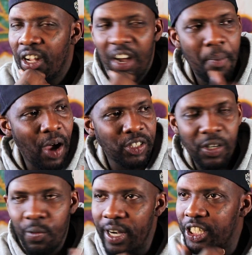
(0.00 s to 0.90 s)
Because
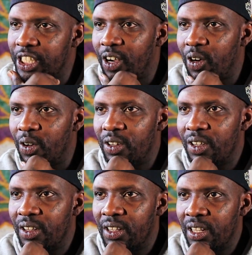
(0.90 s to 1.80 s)
Boston Richie told.
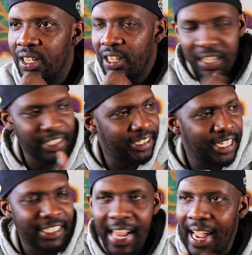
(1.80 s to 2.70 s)
Because
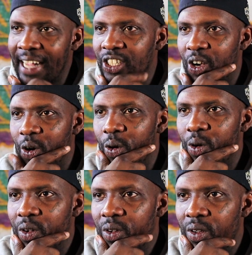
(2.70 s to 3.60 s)
six nine
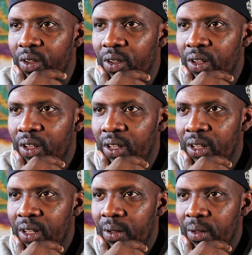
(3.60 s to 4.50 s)
told. Mm.
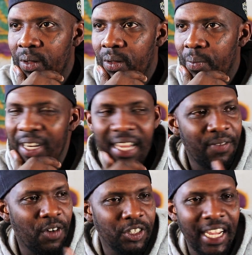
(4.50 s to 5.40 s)
But
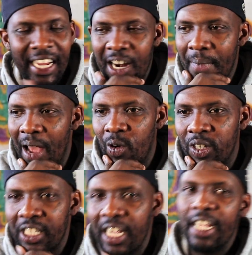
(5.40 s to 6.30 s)
then first thing everybody
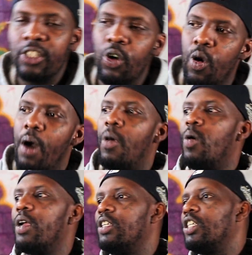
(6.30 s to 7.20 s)
want to say is, oh, I'm
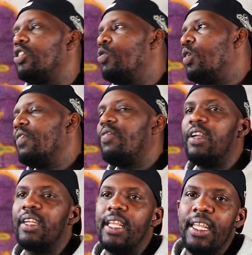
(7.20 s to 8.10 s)
on here just doing it for
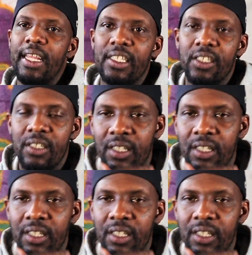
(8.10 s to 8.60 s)
the kids.